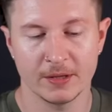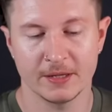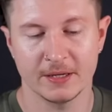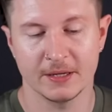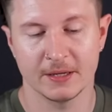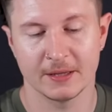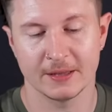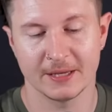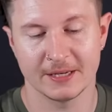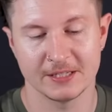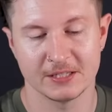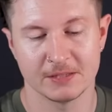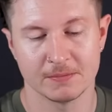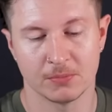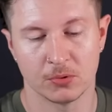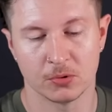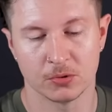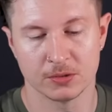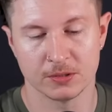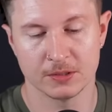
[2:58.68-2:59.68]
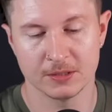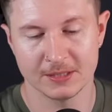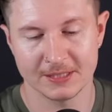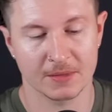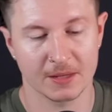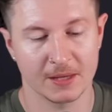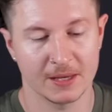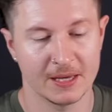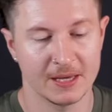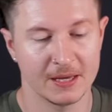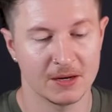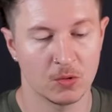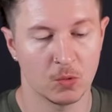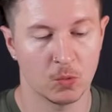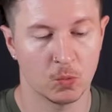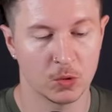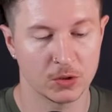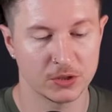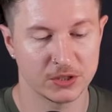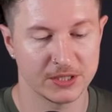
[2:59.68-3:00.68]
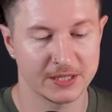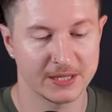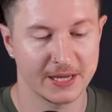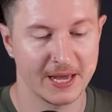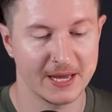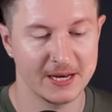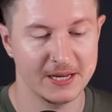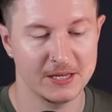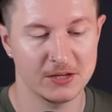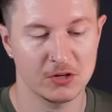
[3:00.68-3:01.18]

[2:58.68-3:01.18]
thing that is important in watching any